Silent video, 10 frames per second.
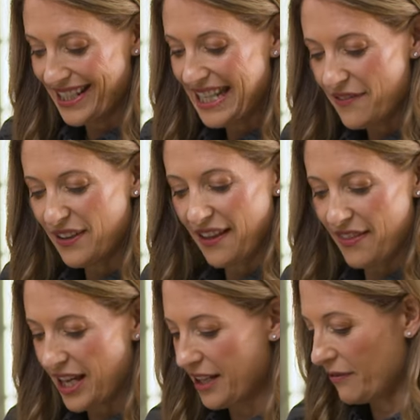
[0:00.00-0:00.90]
leaving it
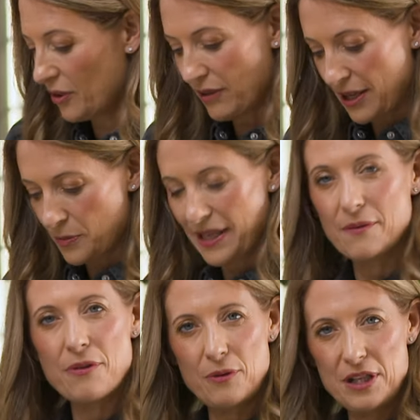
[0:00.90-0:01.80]
there for around
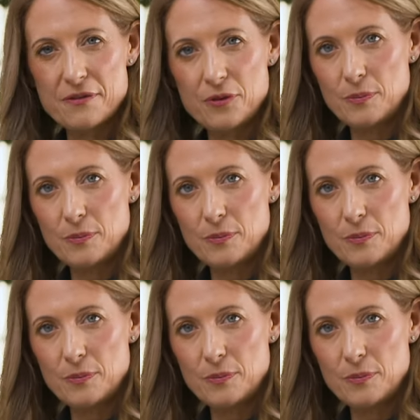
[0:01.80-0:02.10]
about 3 to 4